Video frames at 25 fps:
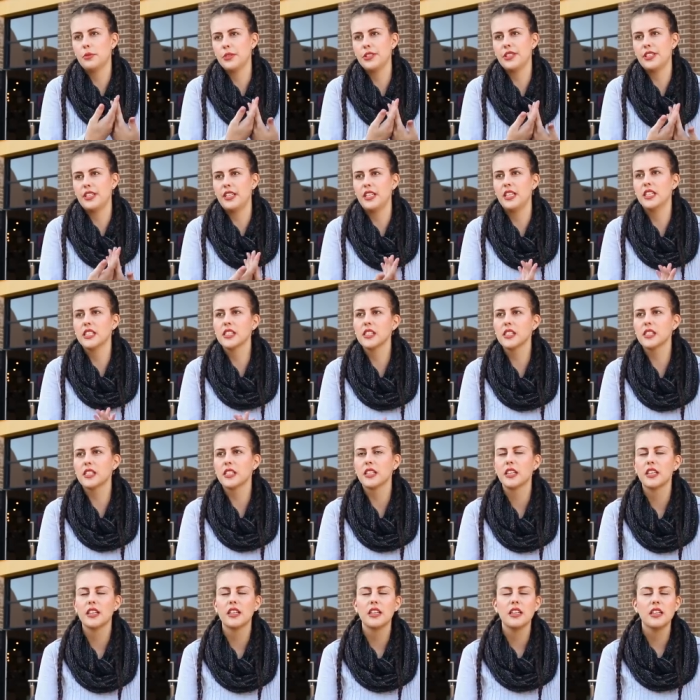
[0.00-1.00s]

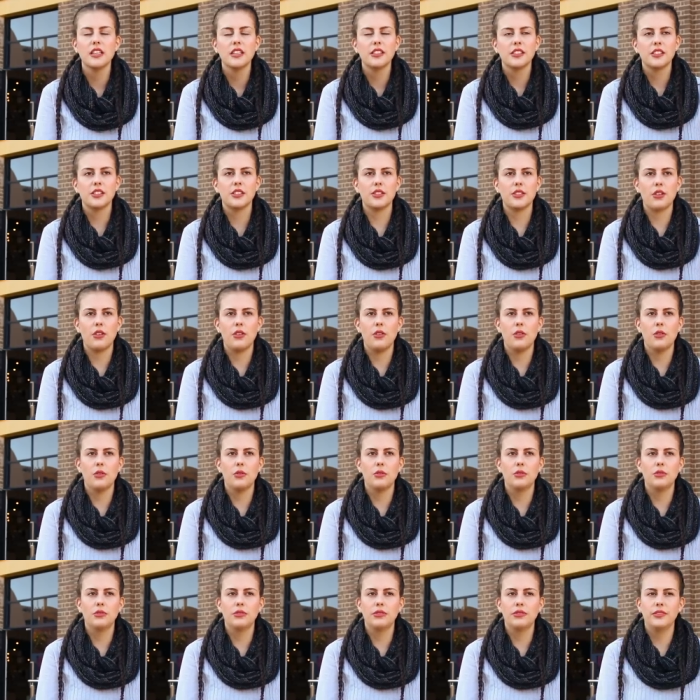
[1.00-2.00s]
Brazilians.
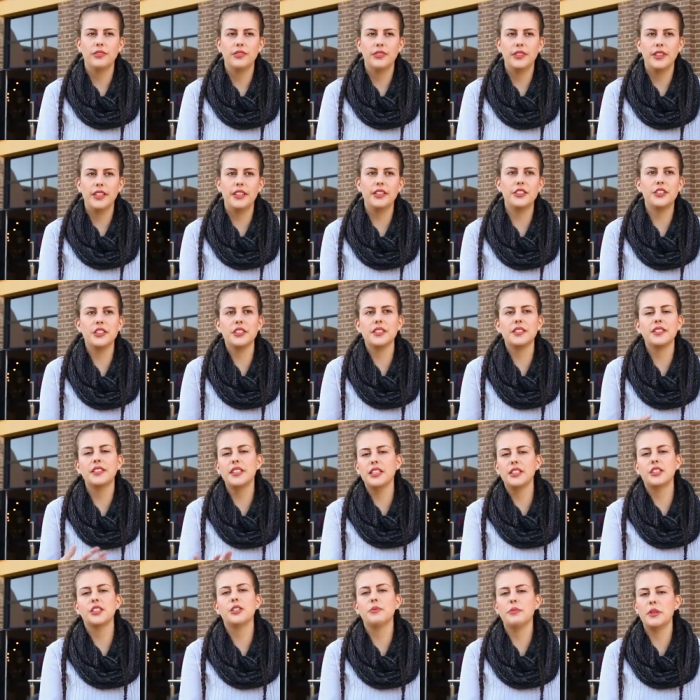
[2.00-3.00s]
So you just
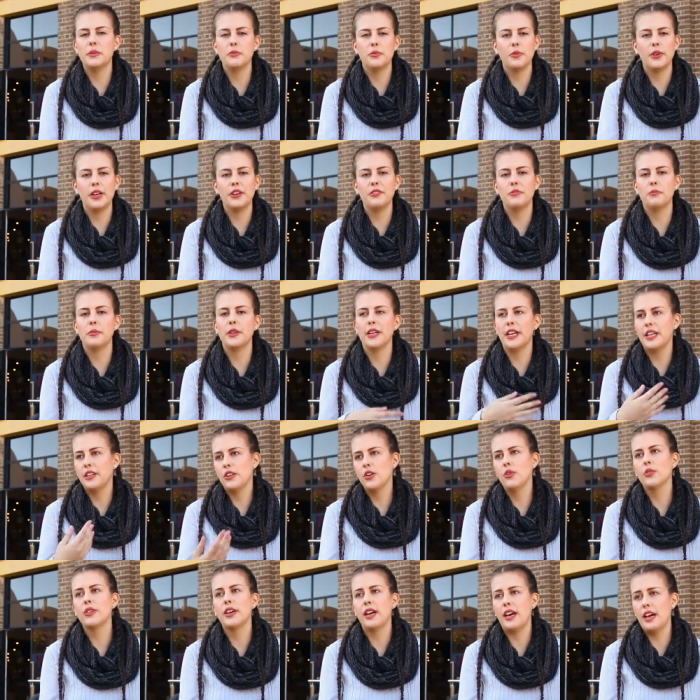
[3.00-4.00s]
need to be brave, but I
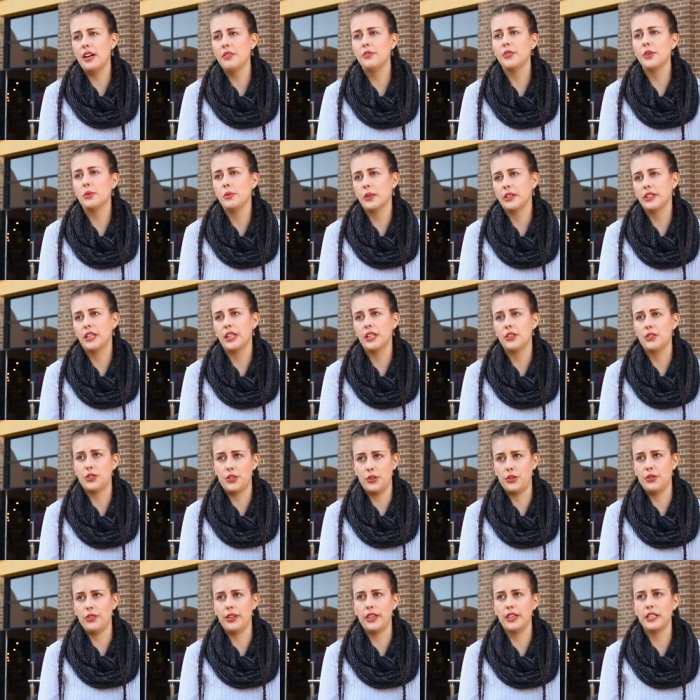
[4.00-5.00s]
know that everyone can
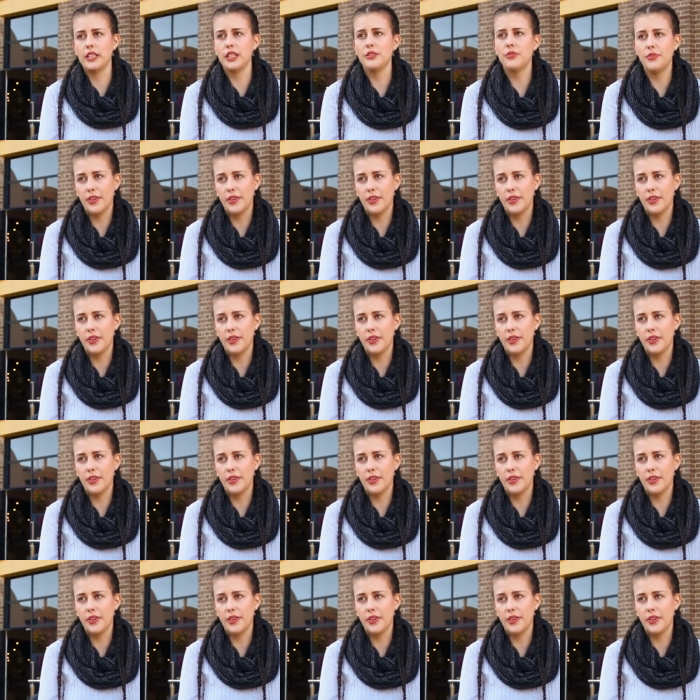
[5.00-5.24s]
do it.